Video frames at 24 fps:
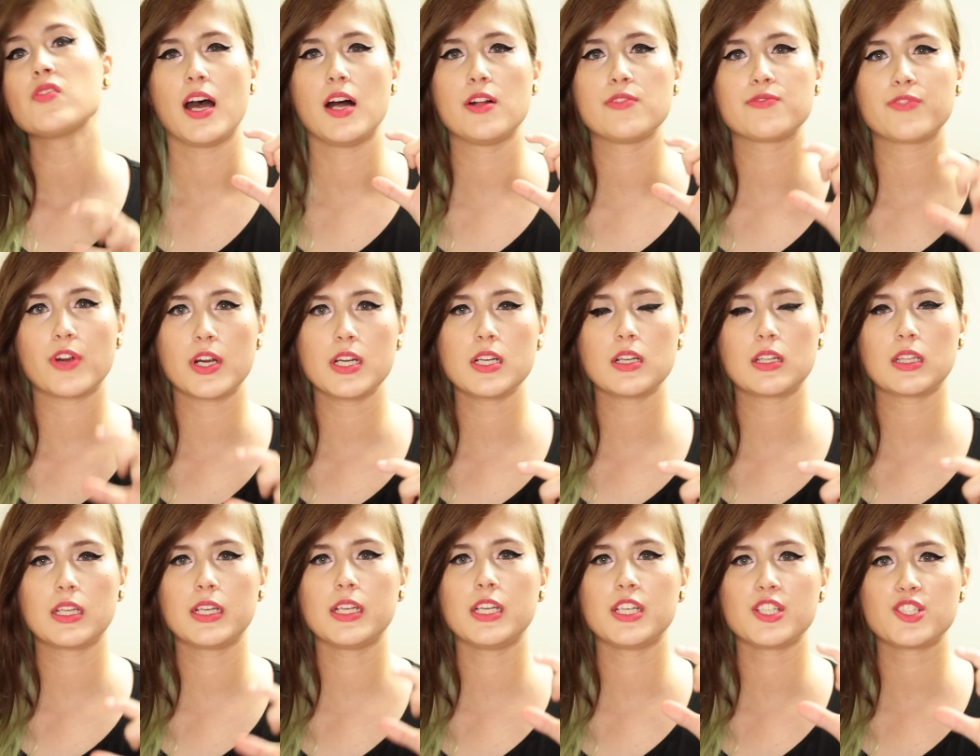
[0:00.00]
And
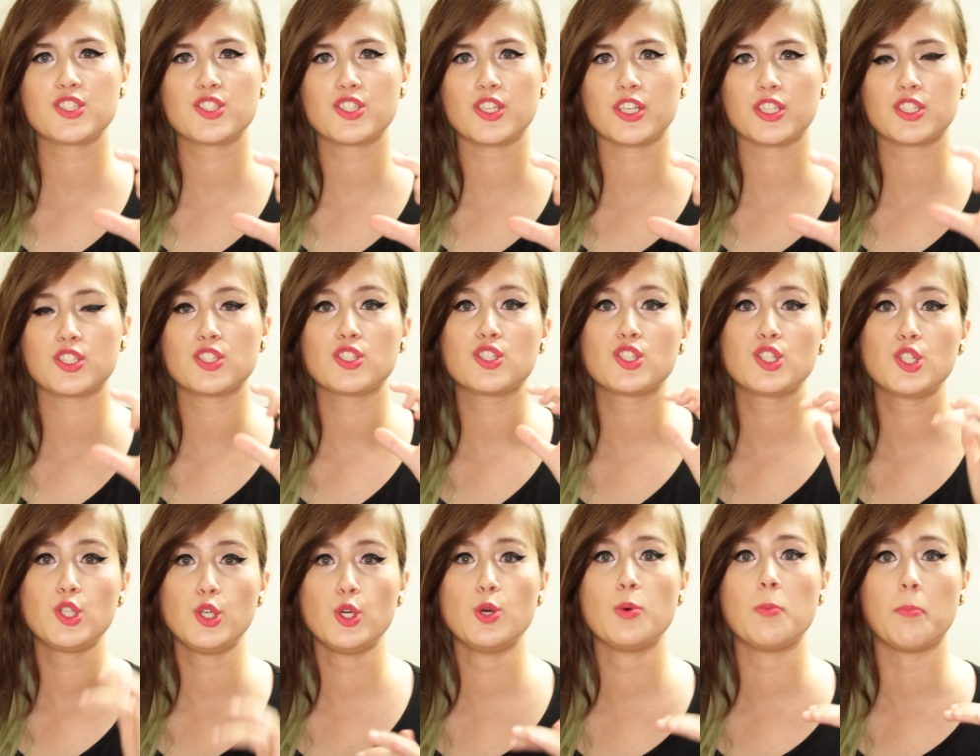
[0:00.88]
frankly, it's just
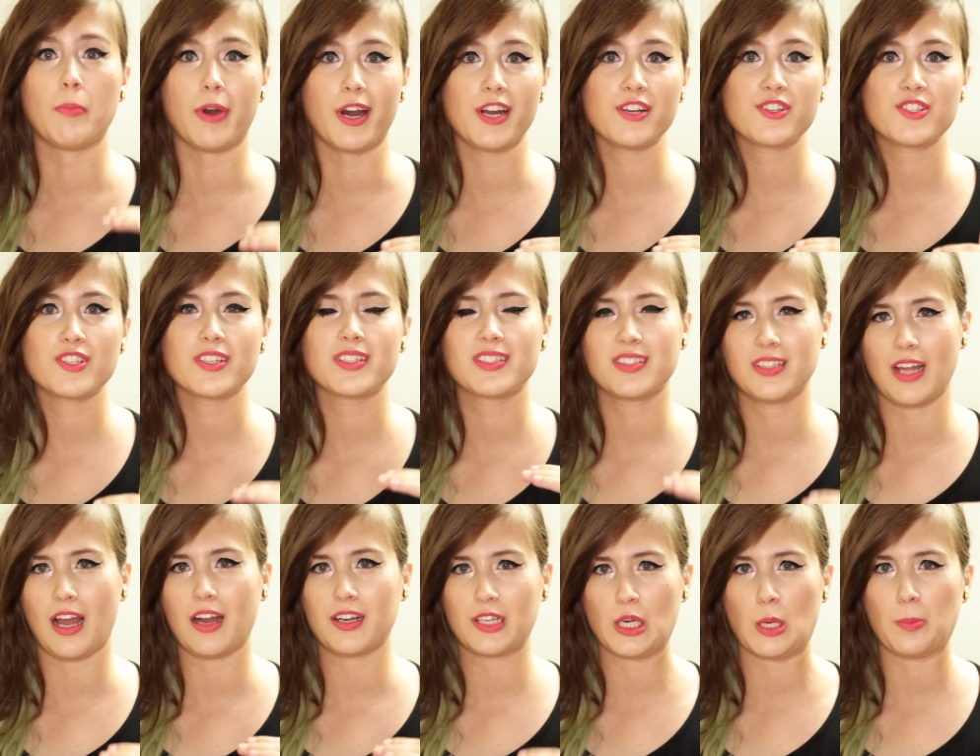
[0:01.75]
too much
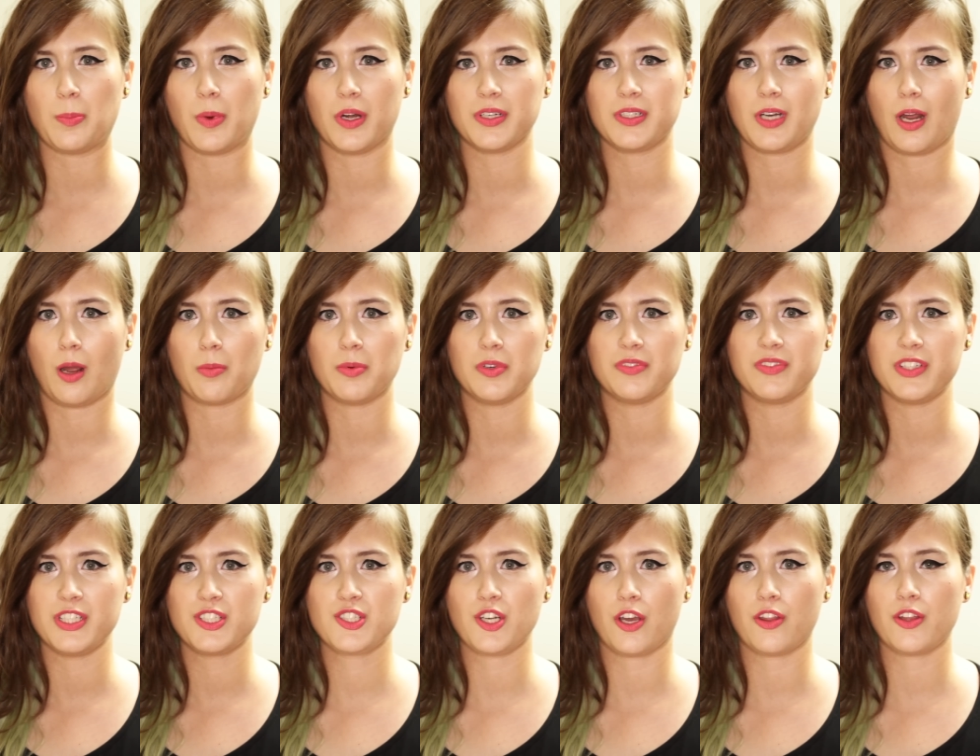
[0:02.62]
stacked up on top of
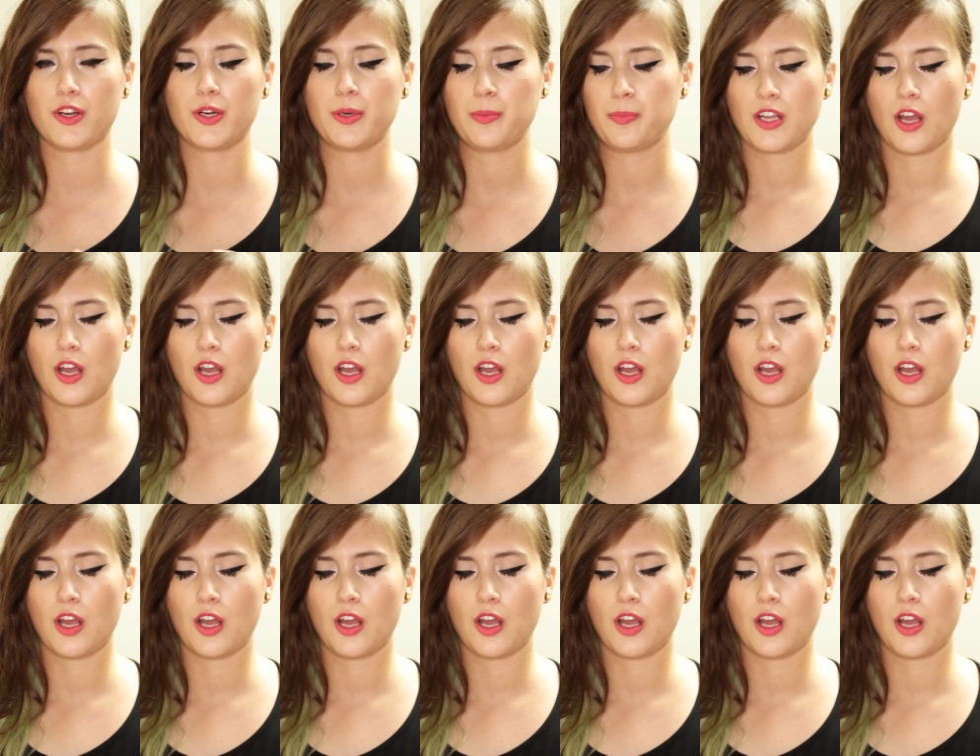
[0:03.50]
each other.